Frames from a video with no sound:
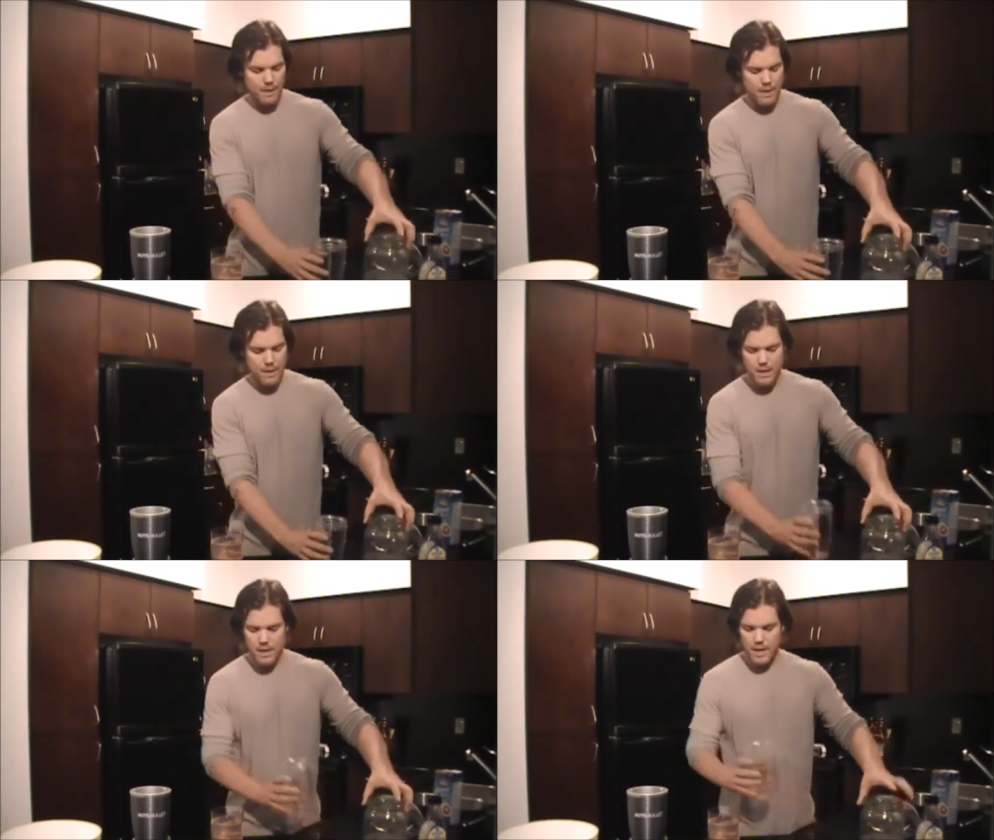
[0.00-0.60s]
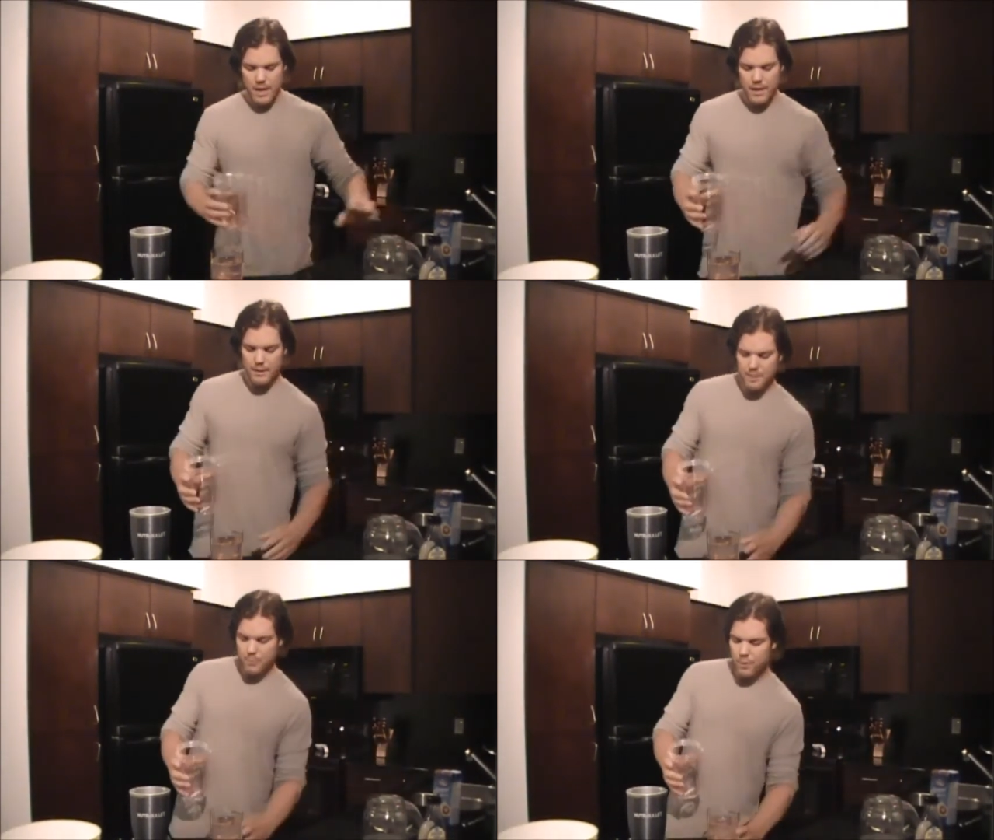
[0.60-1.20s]
And
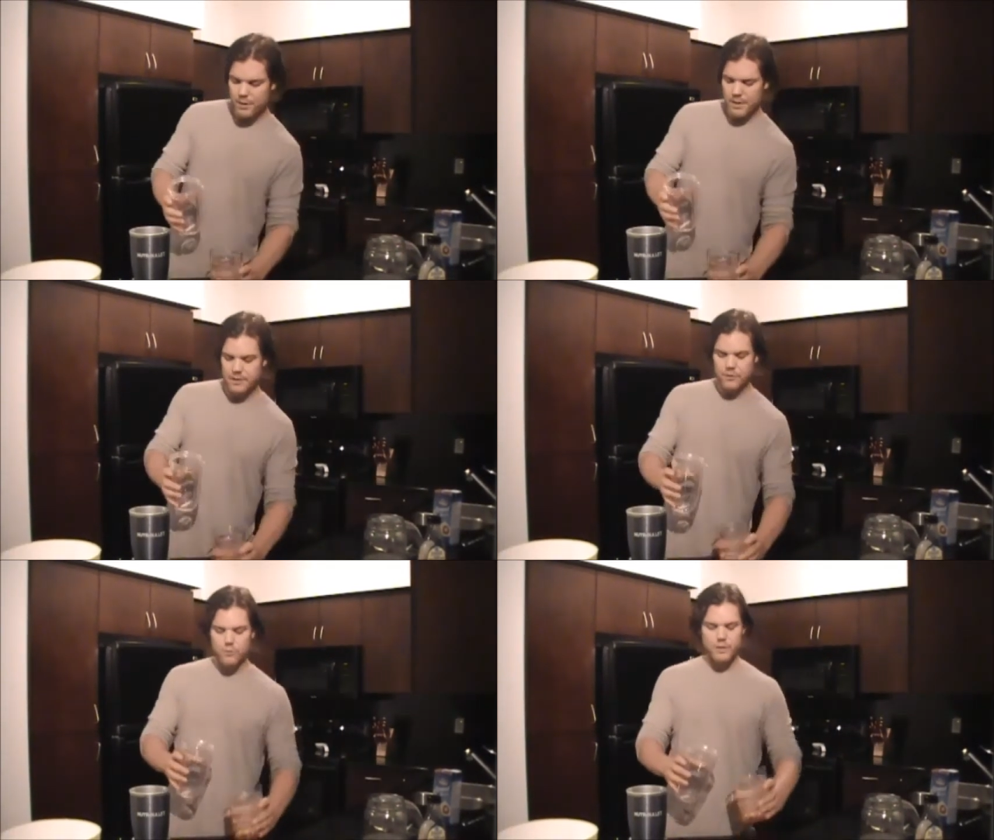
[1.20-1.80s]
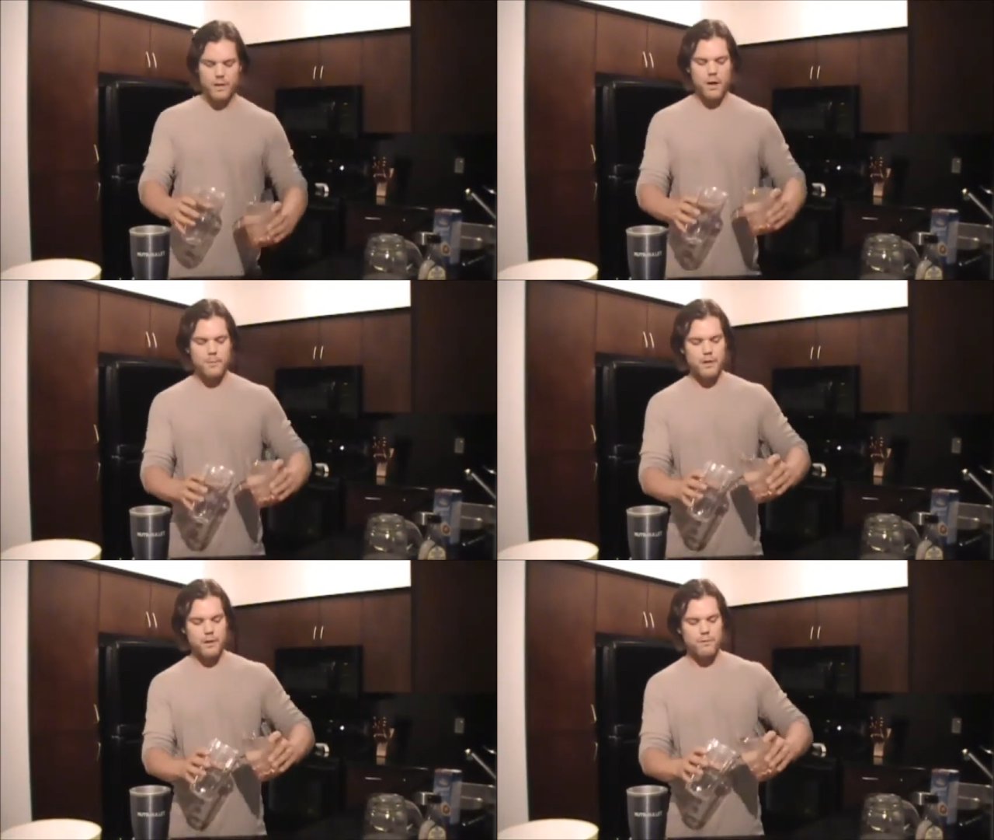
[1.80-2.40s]
I'm going to pour it into the cup
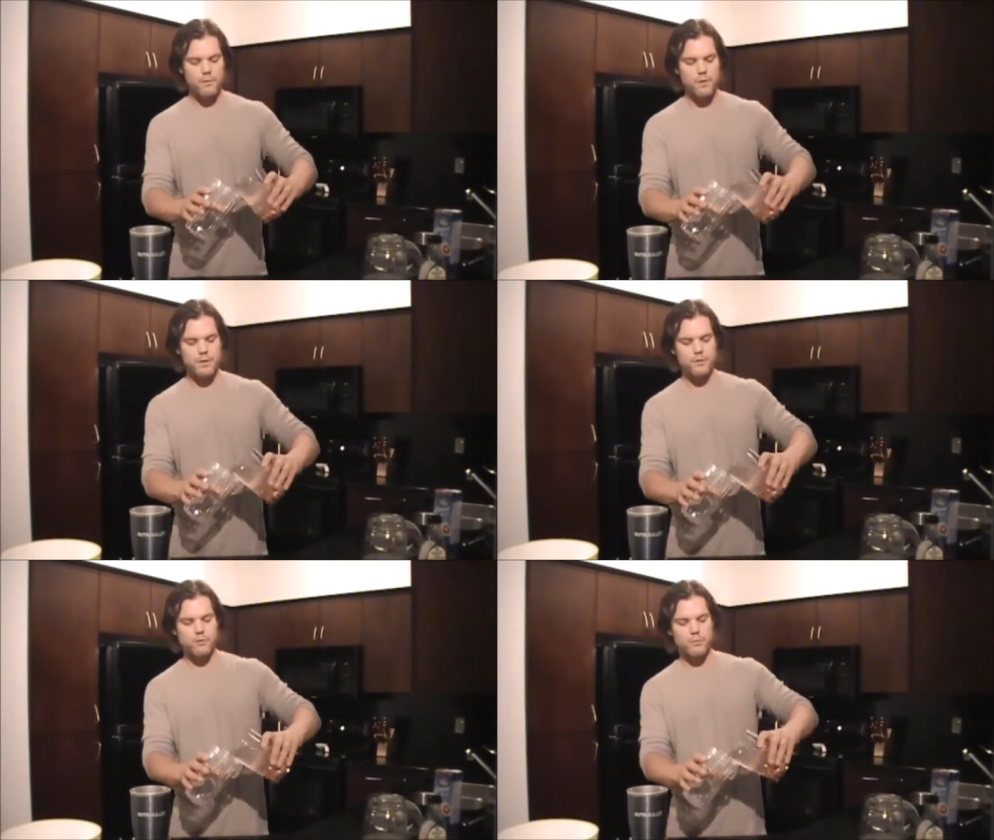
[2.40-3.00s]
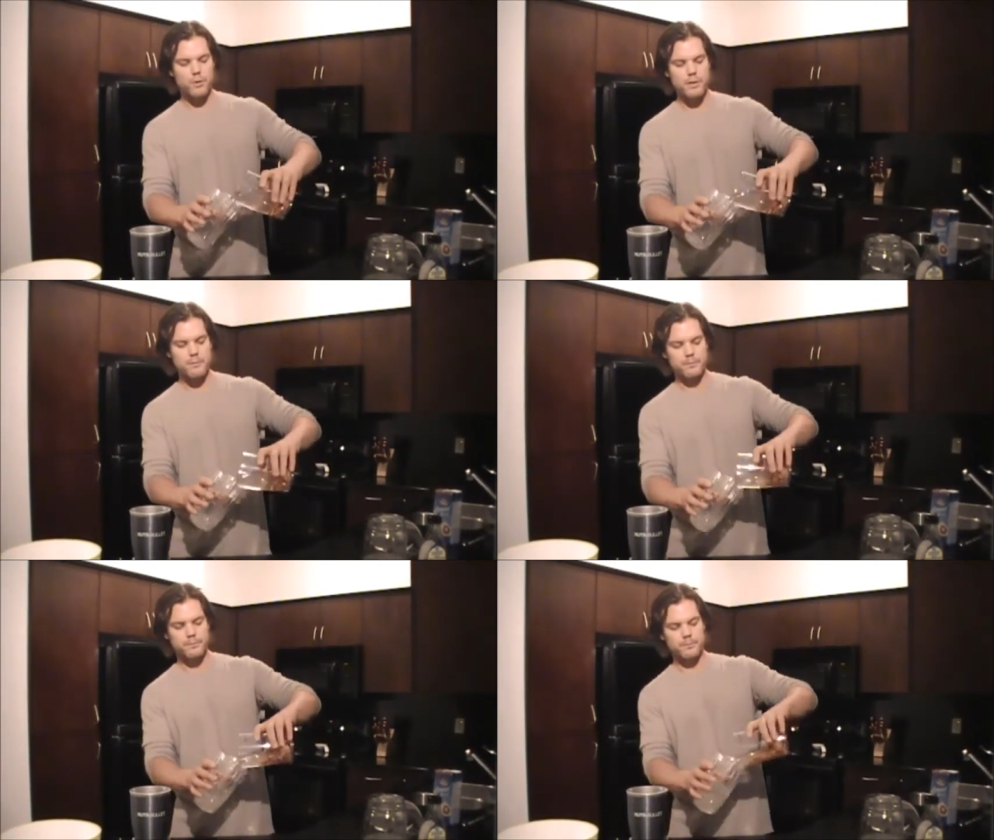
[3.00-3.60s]
here for the NutriBullet.